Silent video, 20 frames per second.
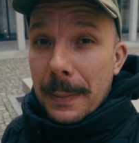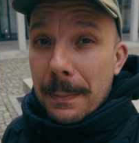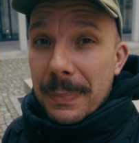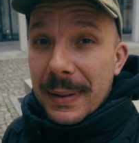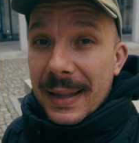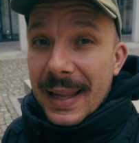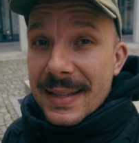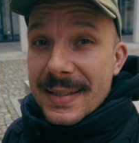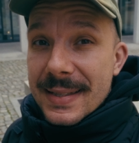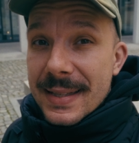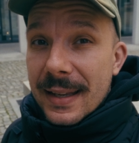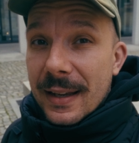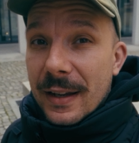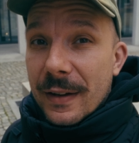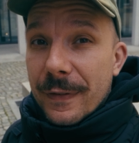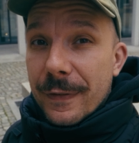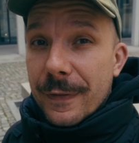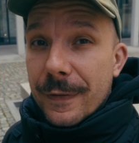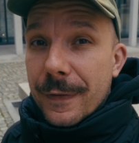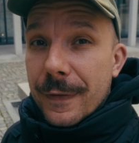blessing
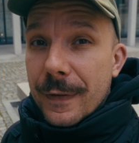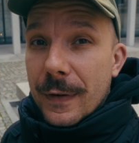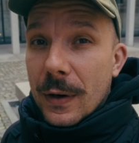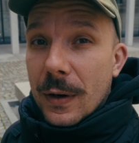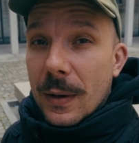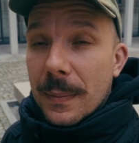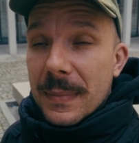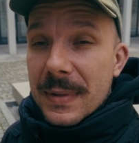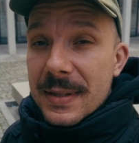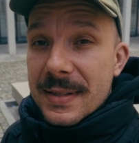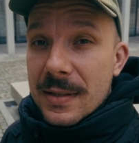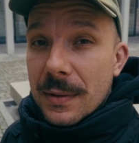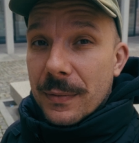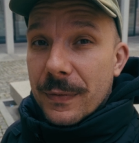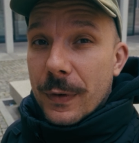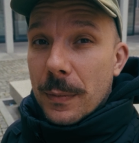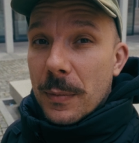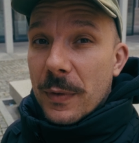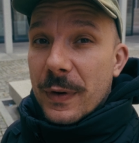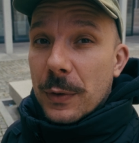from some
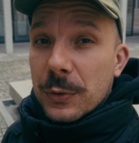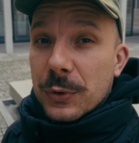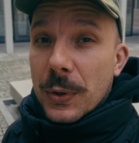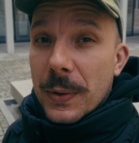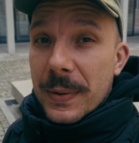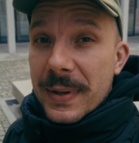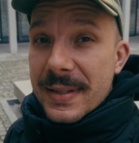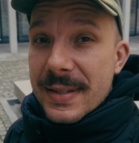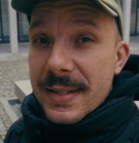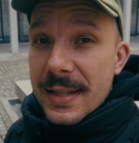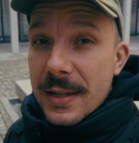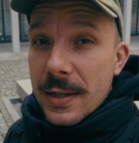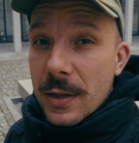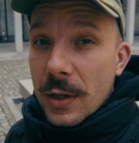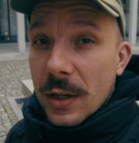form of authority,